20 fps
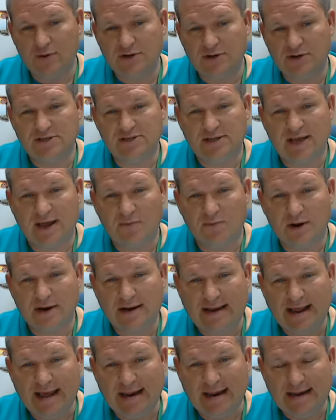which is a
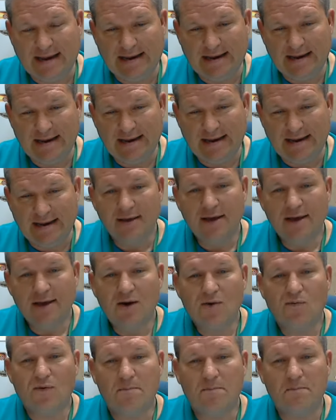redundant,
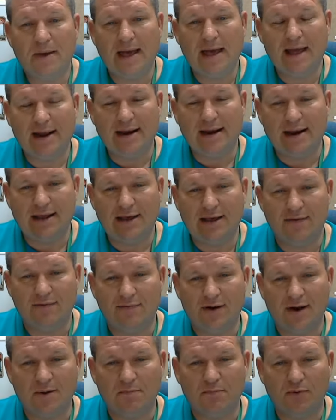repetitive
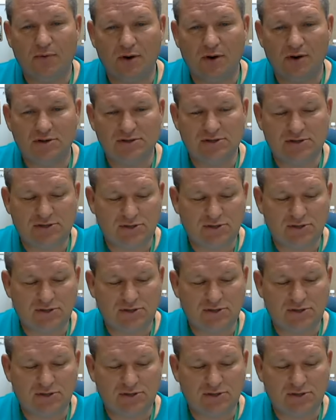approach